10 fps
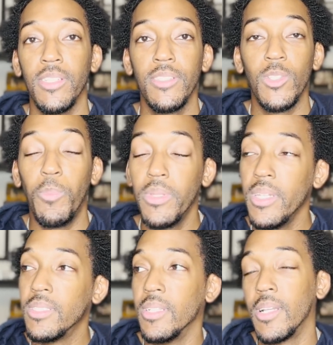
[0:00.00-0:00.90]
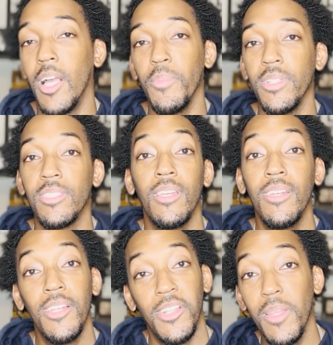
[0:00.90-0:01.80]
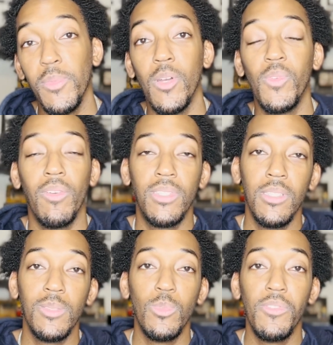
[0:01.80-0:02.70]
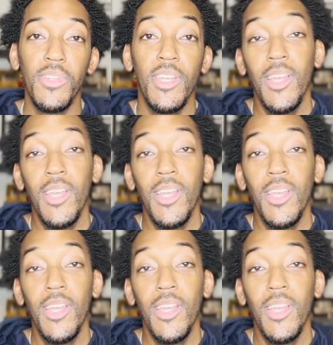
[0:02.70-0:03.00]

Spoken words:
So please, in the comments, let me know if you have seen this movie